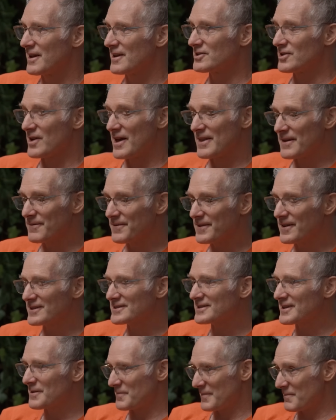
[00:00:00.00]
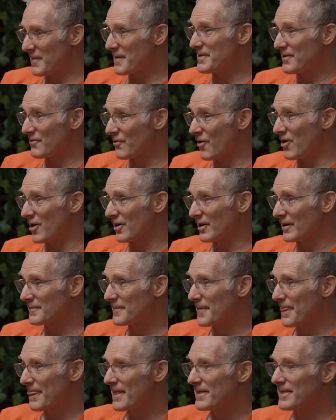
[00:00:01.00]
So, and they feel it might be wrong.
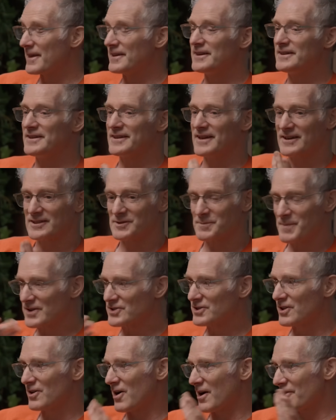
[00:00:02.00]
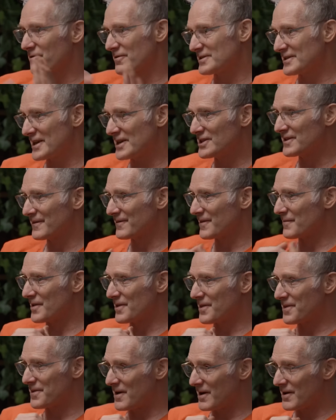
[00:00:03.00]
They need to get a special authorization from
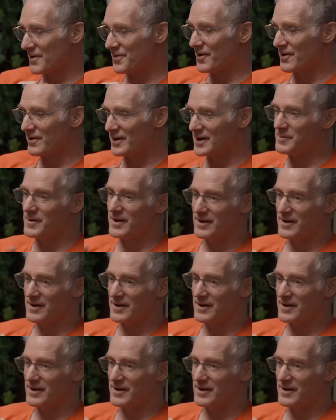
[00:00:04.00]
an authority,